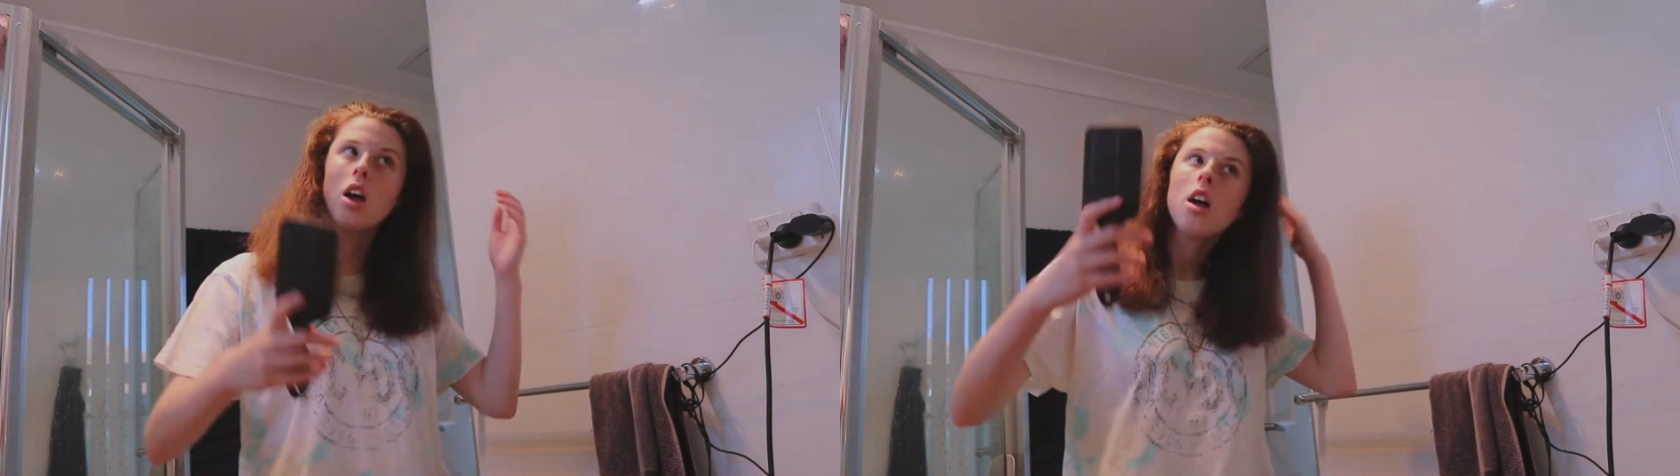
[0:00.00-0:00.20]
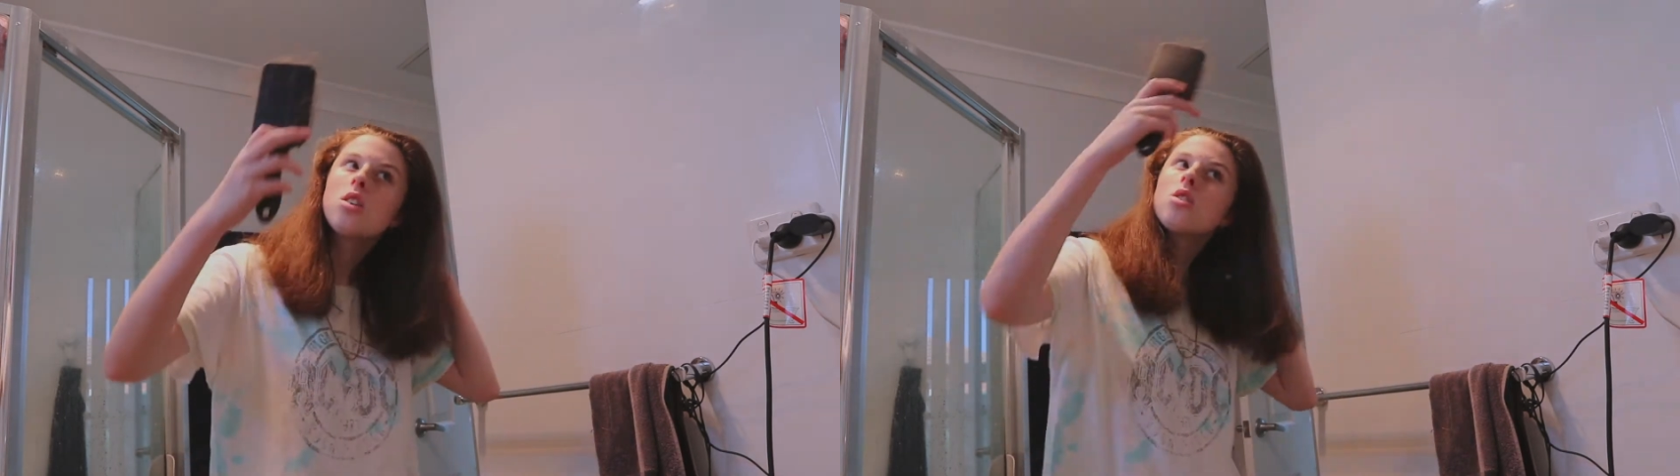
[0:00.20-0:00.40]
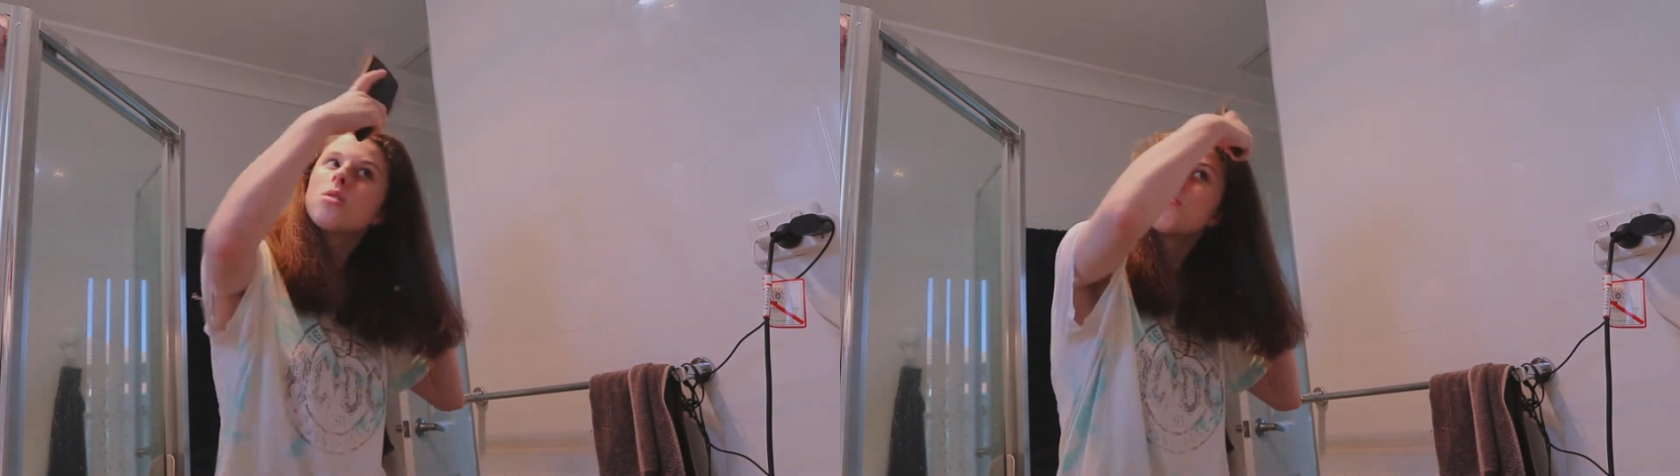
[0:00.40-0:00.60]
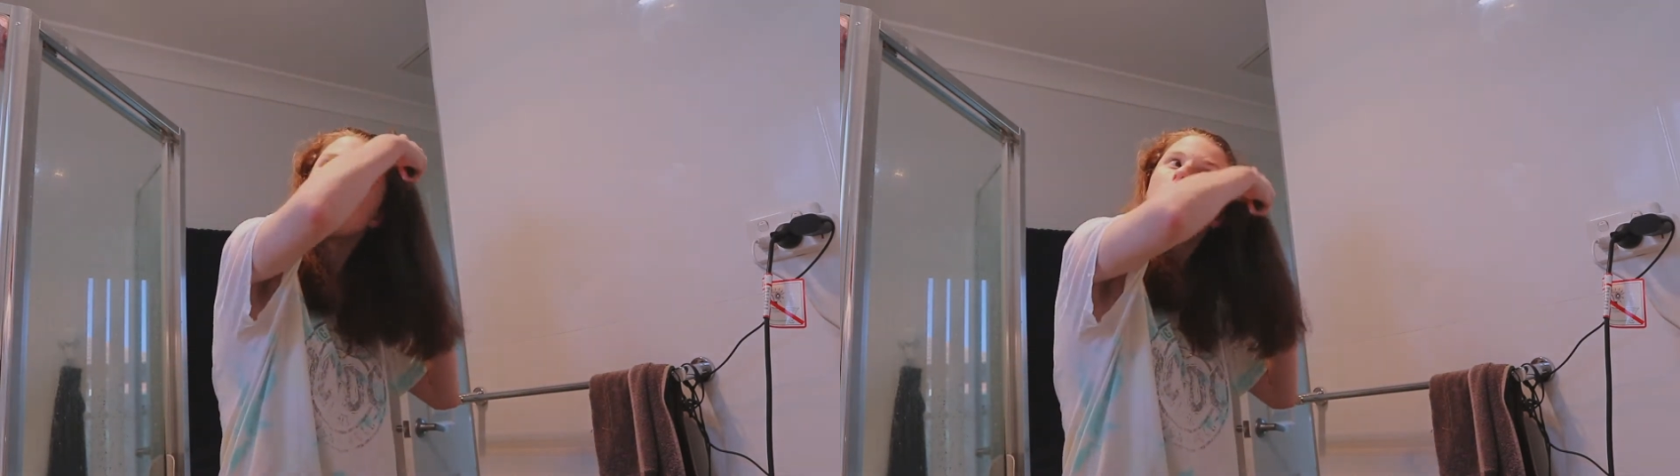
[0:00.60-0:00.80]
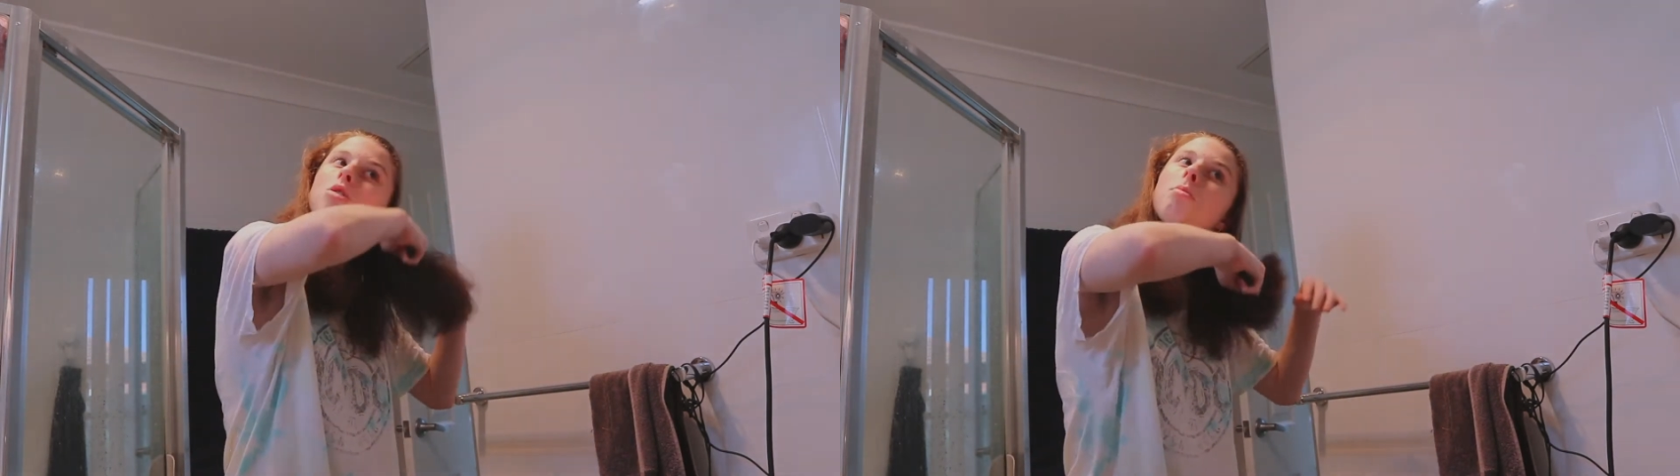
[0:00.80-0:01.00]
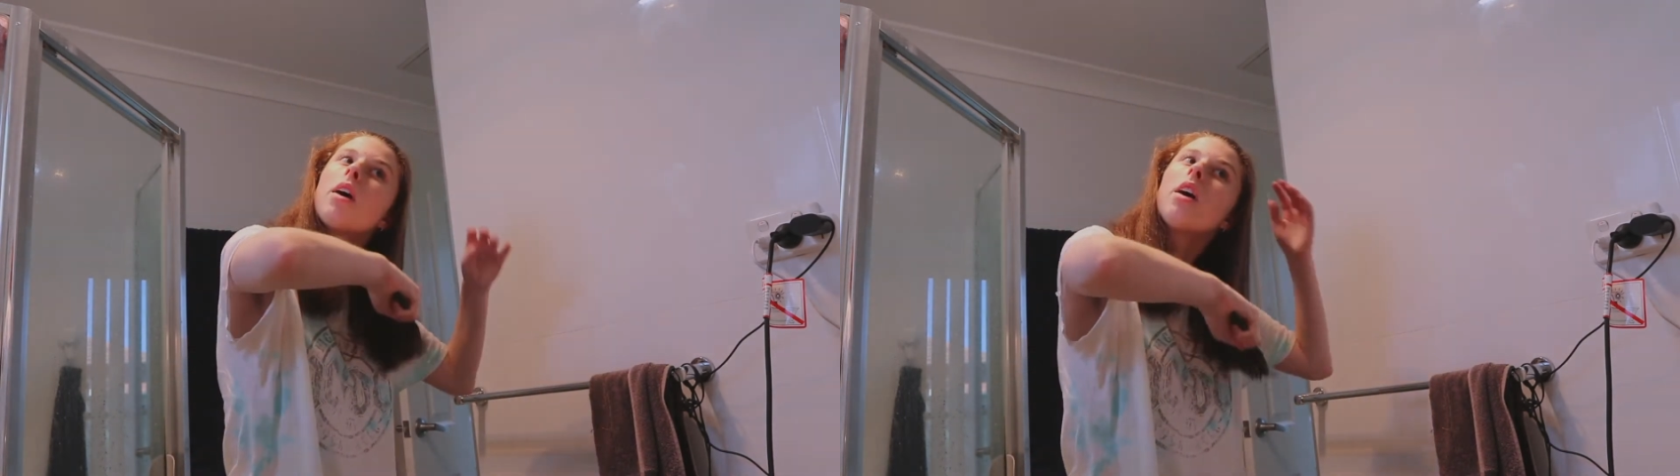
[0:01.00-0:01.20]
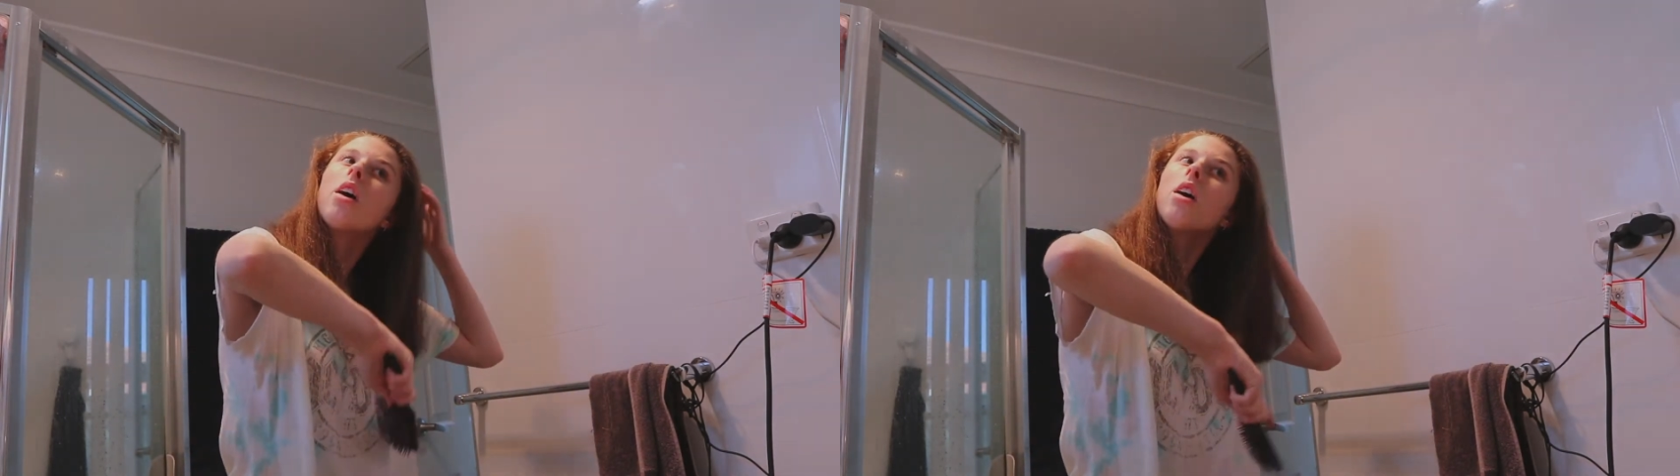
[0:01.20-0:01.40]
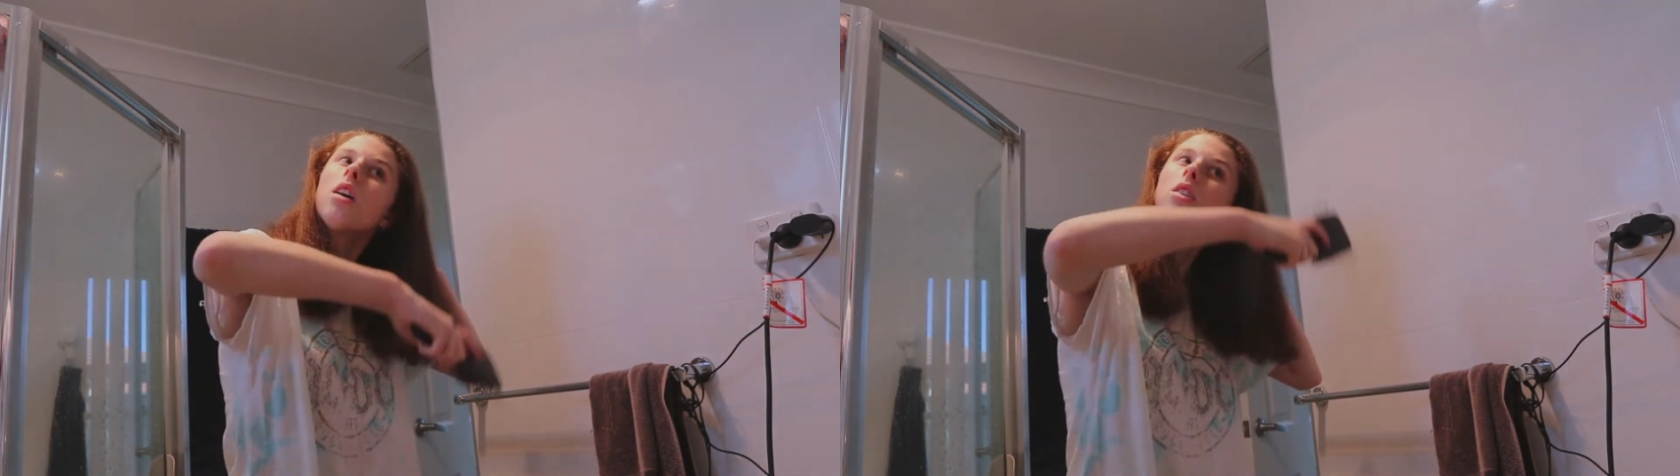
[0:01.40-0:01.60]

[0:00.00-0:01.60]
and just brush my hair